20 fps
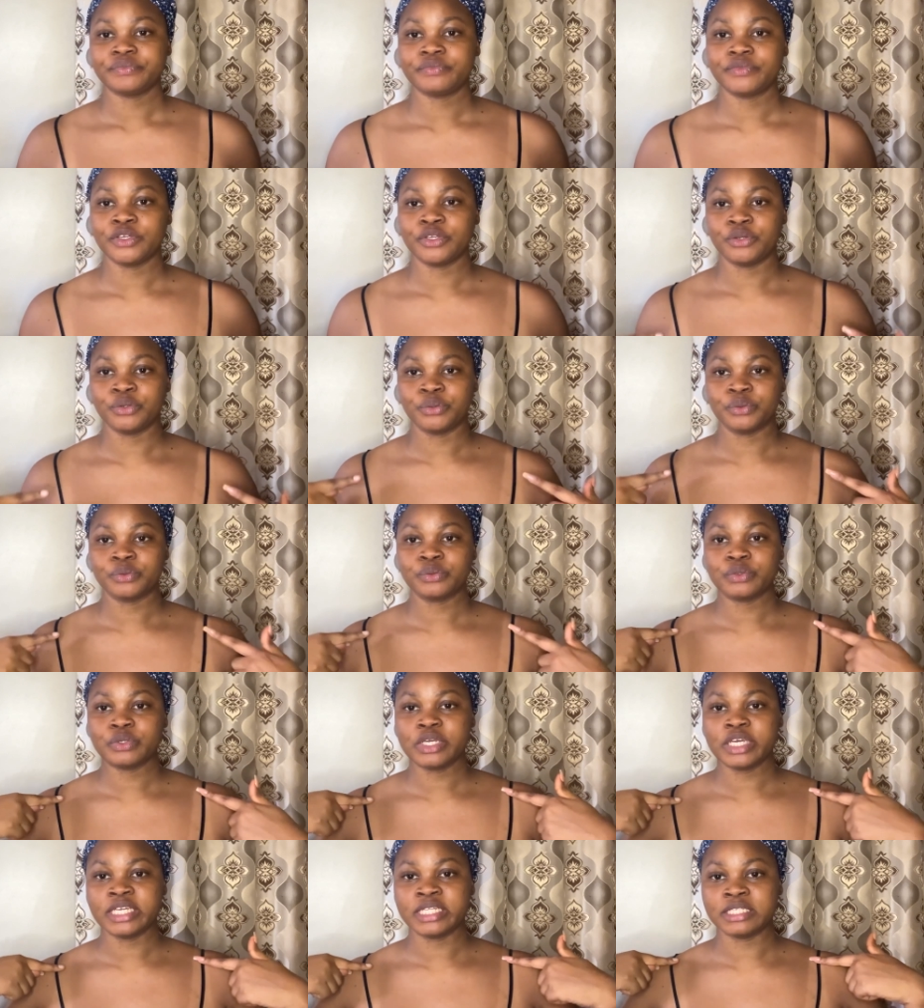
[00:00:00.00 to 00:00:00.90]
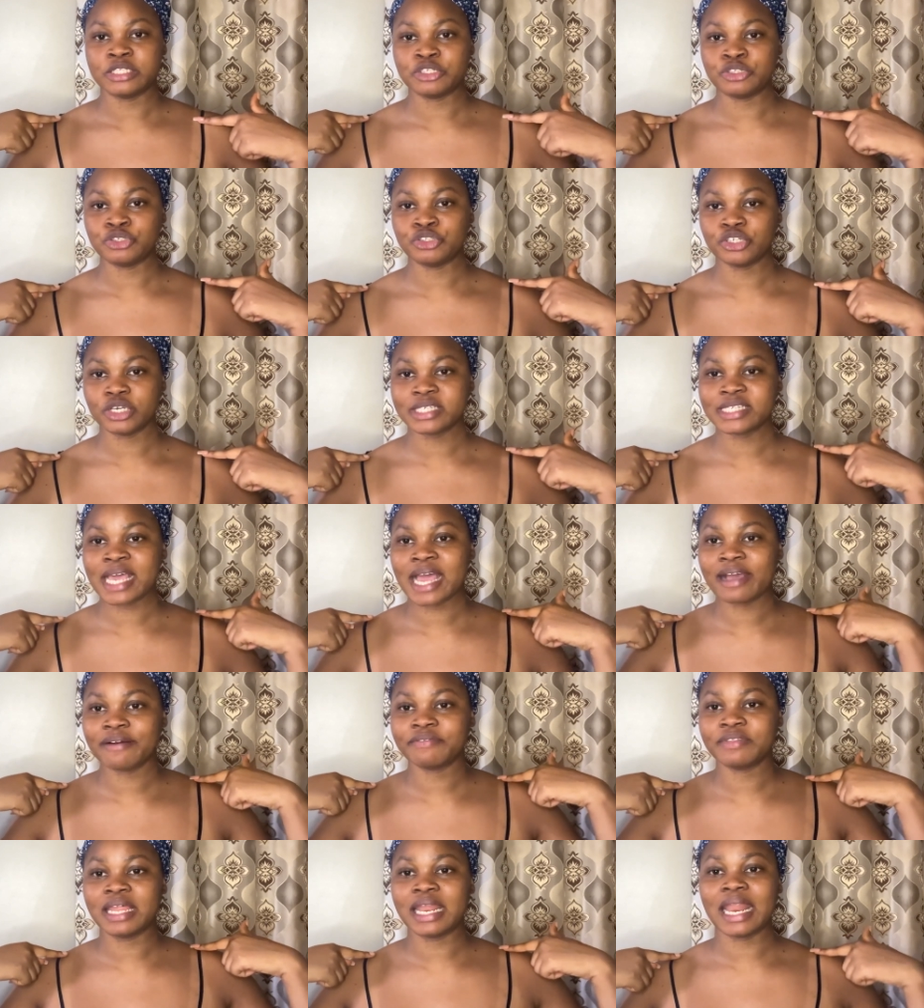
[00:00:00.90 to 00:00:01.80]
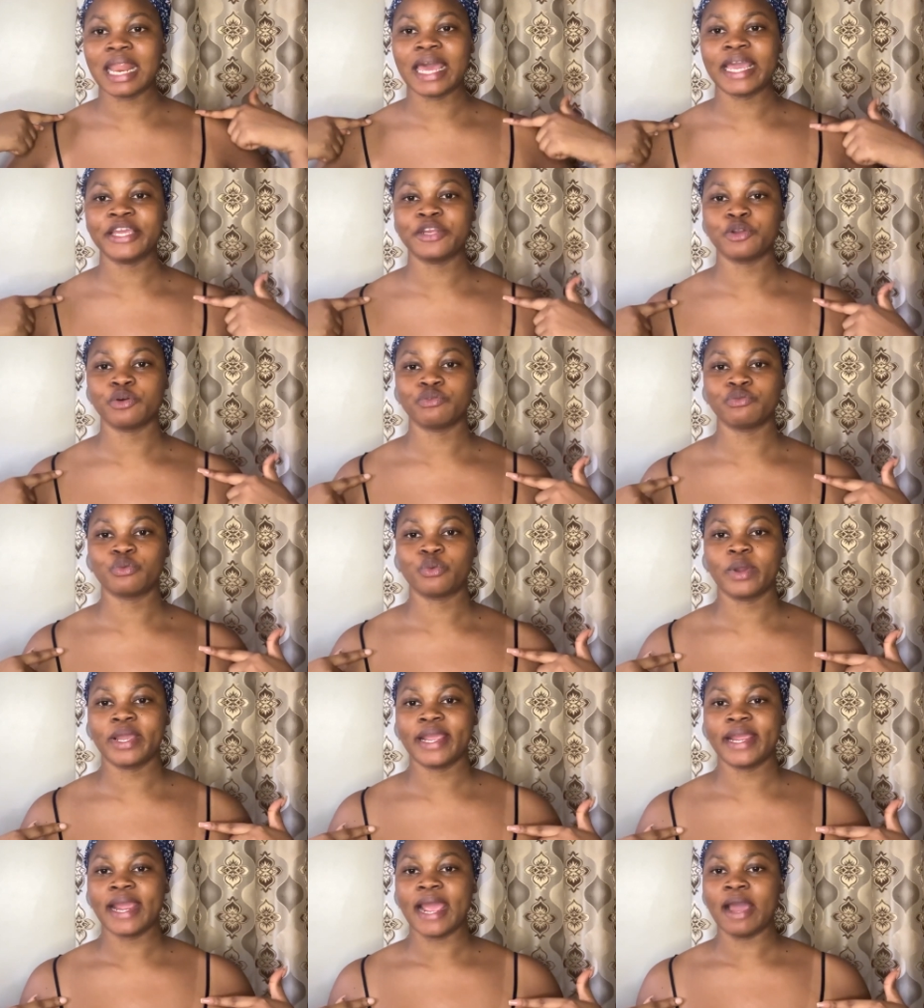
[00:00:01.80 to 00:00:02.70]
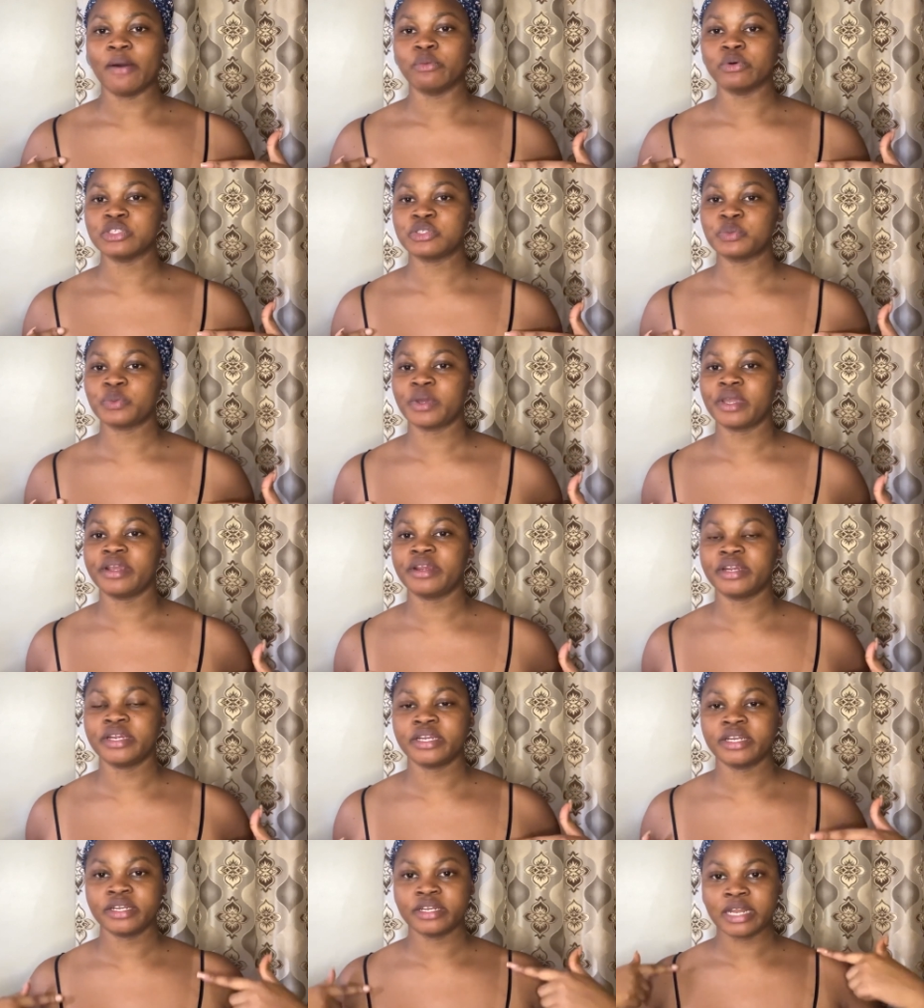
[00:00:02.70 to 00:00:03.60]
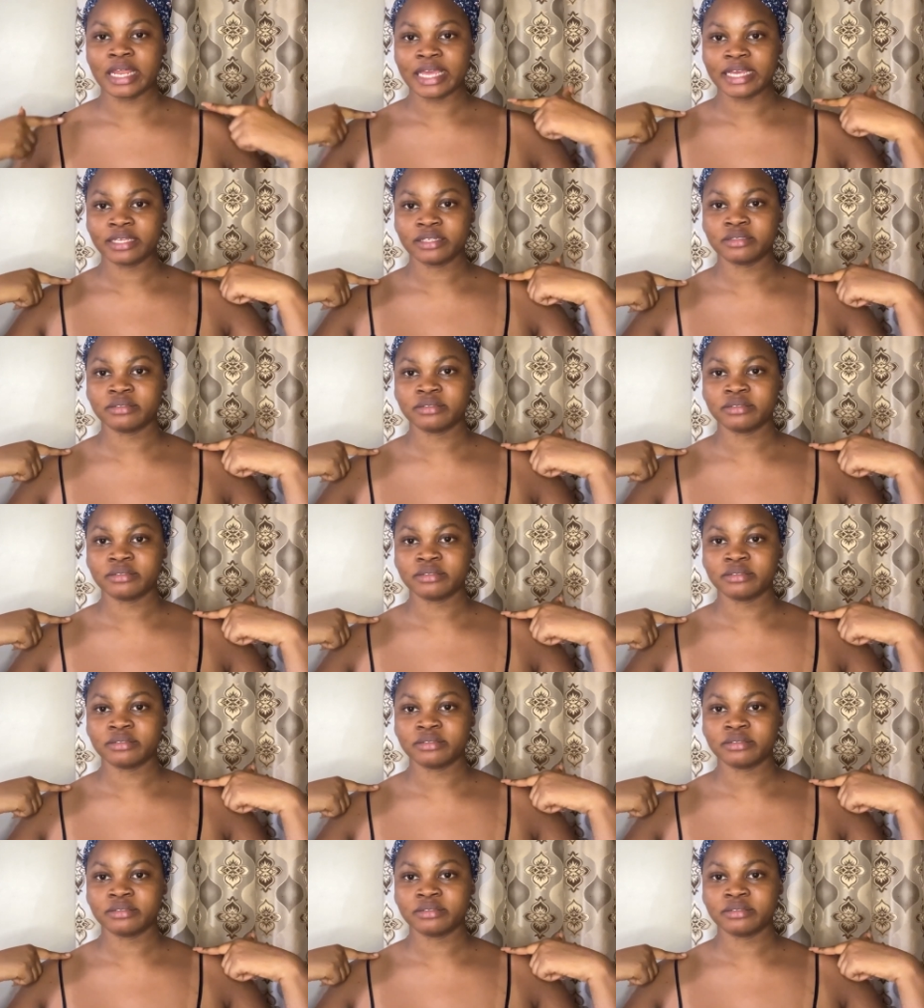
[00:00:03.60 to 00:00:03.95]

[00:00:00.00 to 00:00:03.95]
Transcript: you know it, you just have the line of where i was wearing like